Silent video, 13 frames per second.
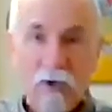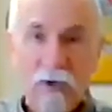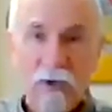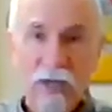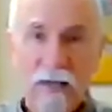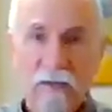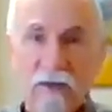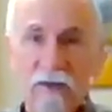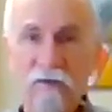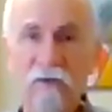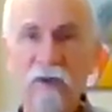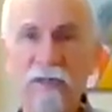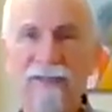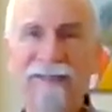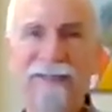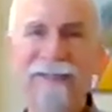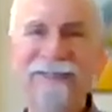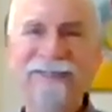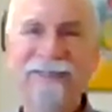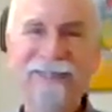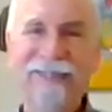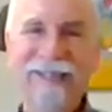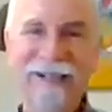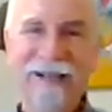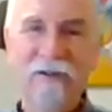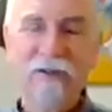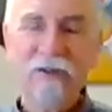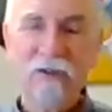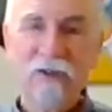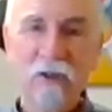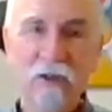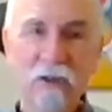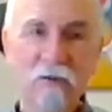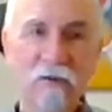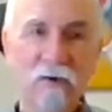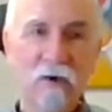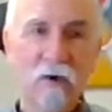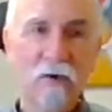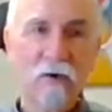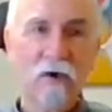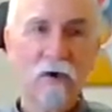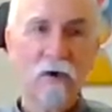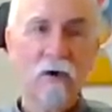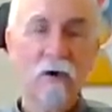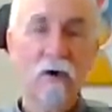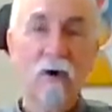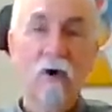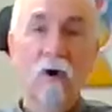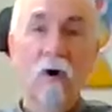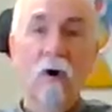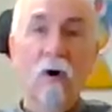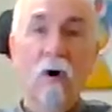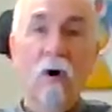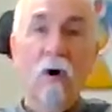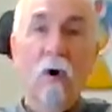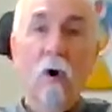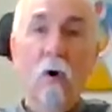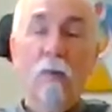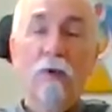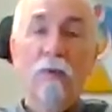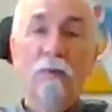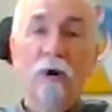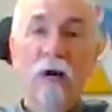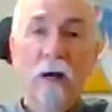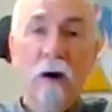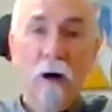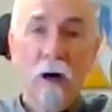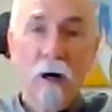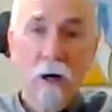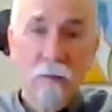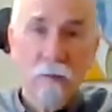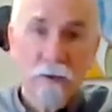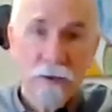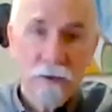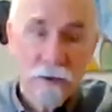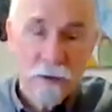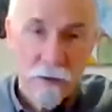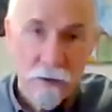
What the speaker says: I'm going to take this foot, stick it out just a little further. Open my arms,